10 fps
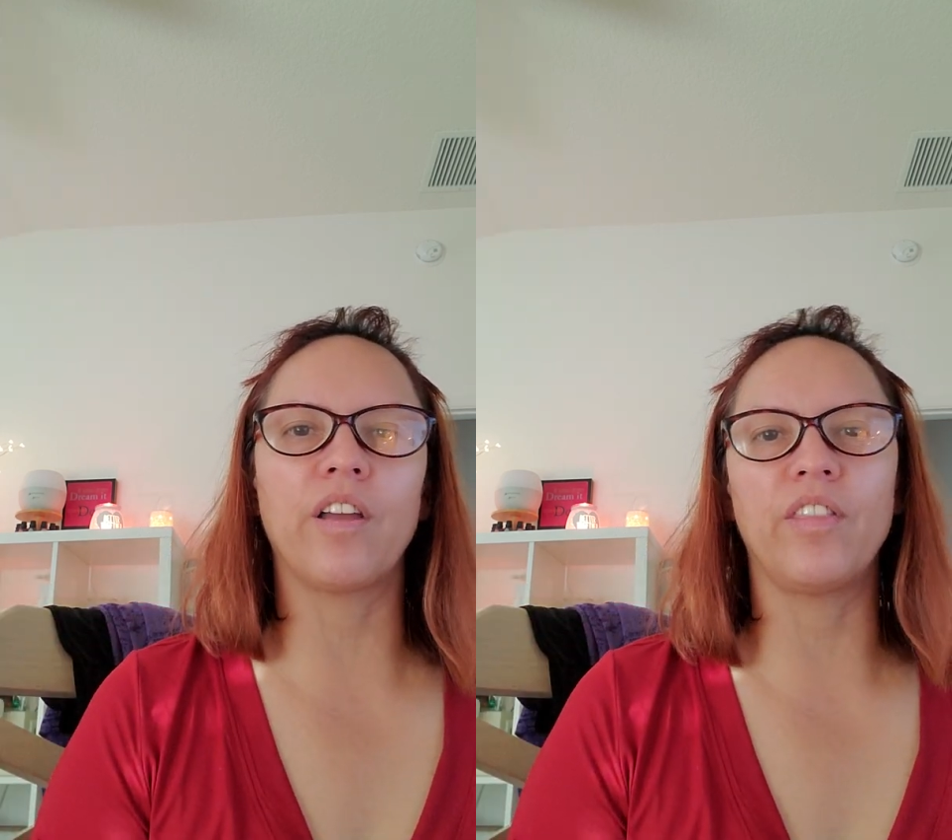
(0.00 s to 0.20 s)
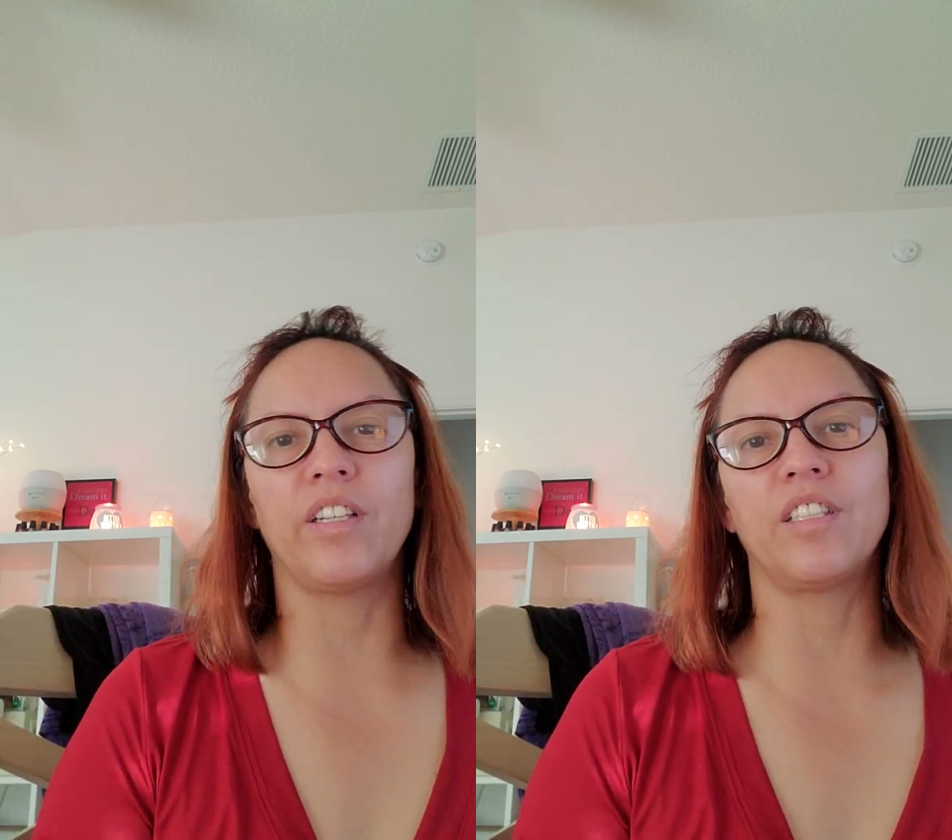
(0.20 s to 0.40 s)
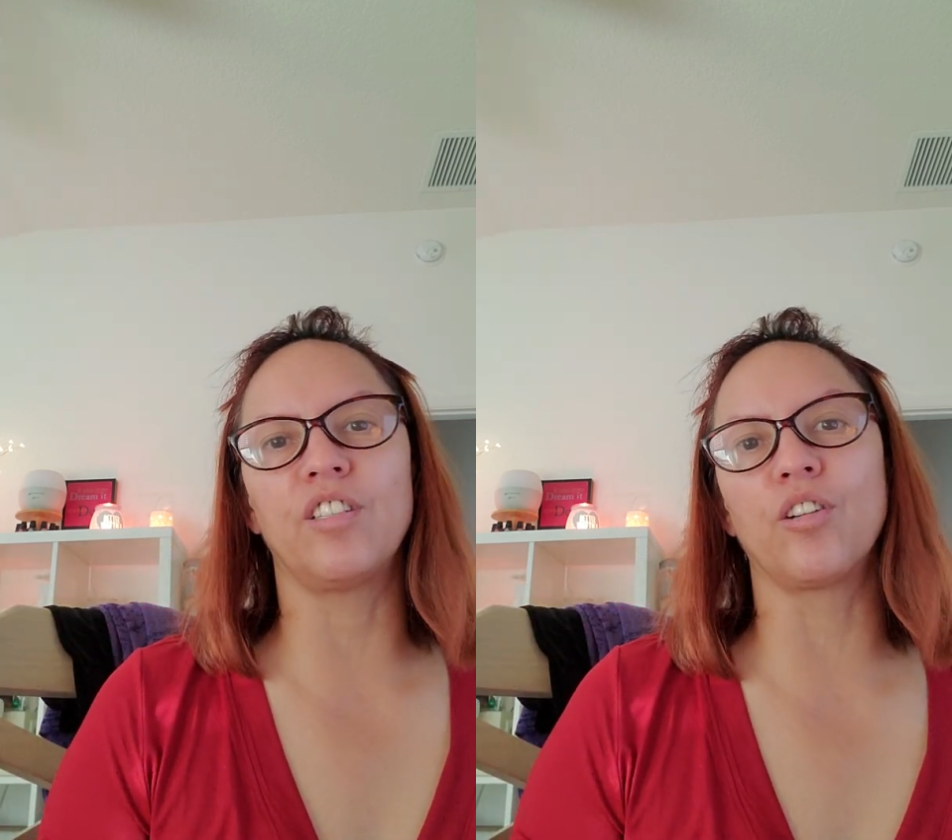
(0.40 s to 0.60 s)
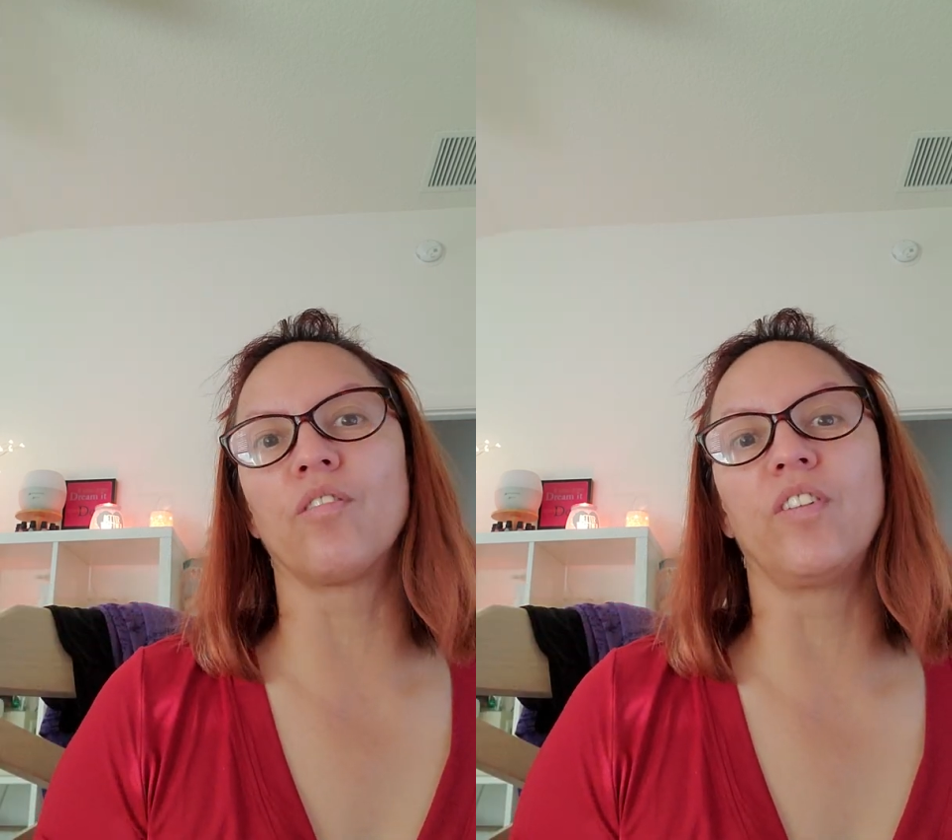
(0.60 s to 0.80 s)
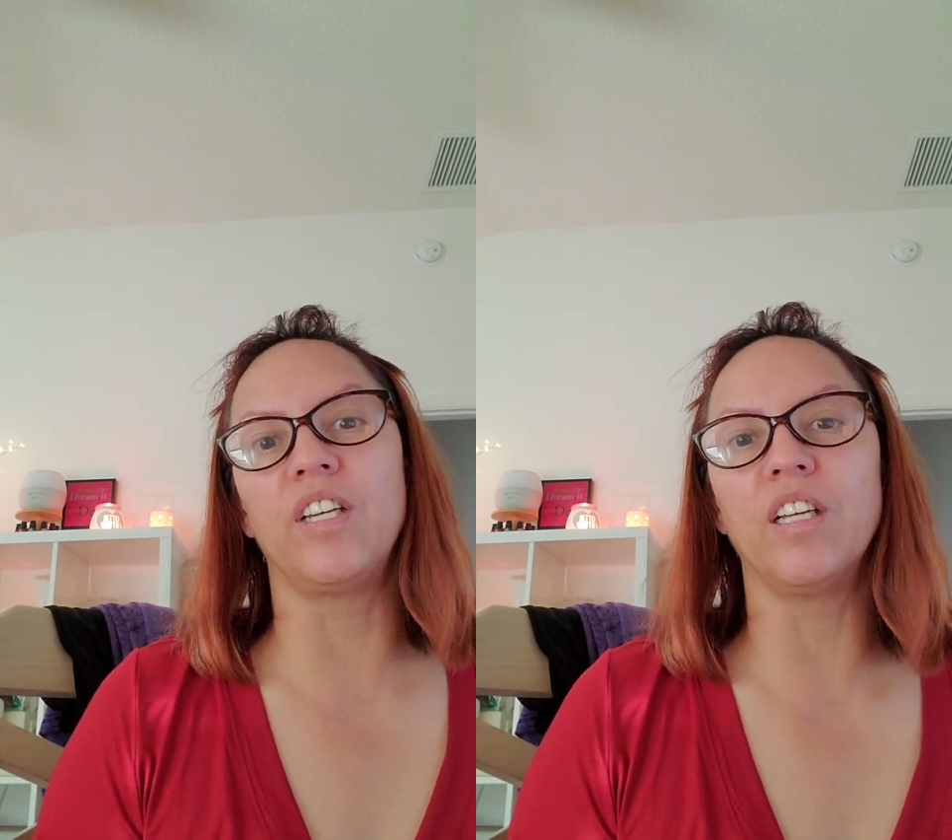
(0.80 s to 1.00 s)
and they're
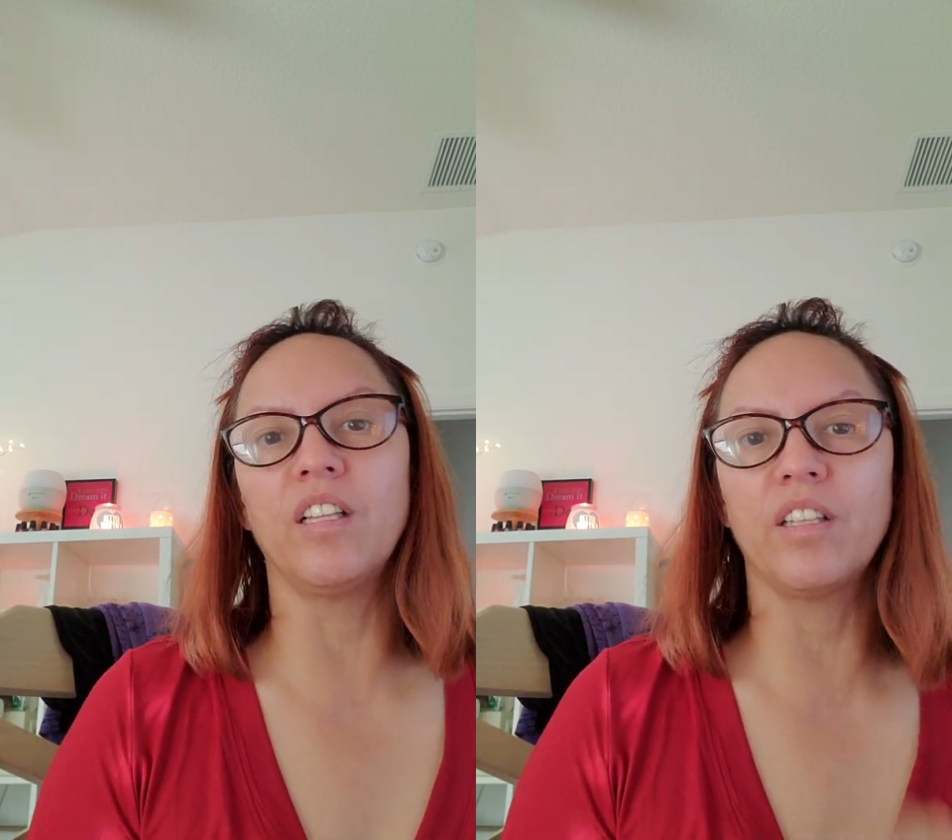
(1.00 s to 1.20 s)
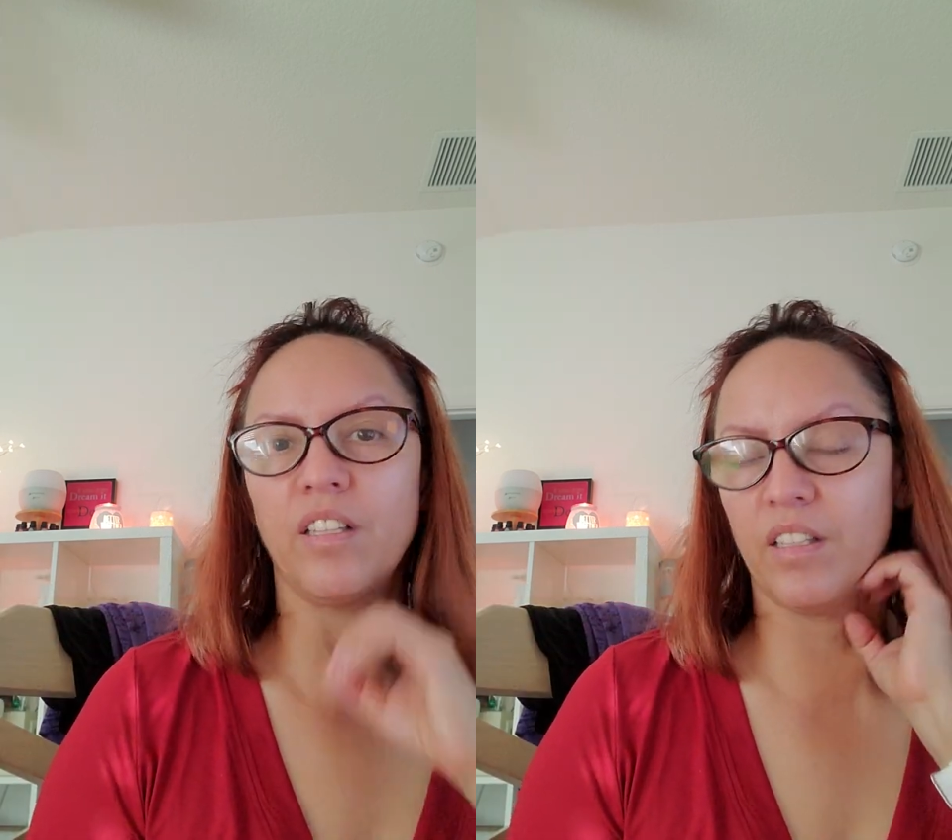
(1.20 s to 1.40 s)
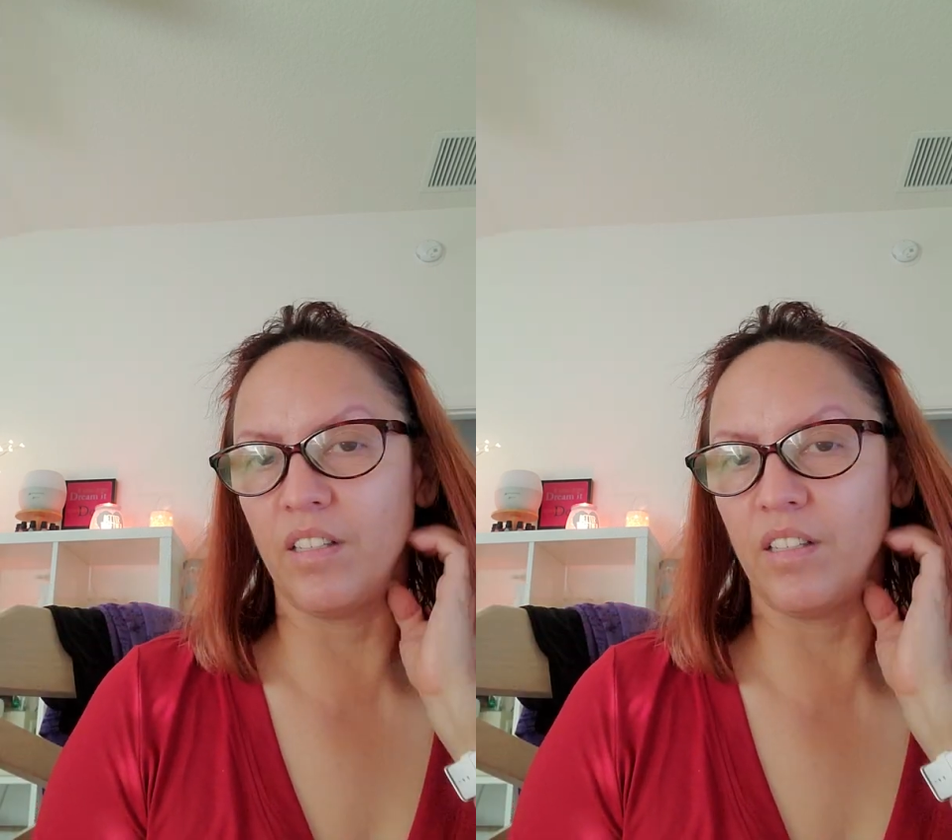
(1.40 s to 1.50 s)
vanilla.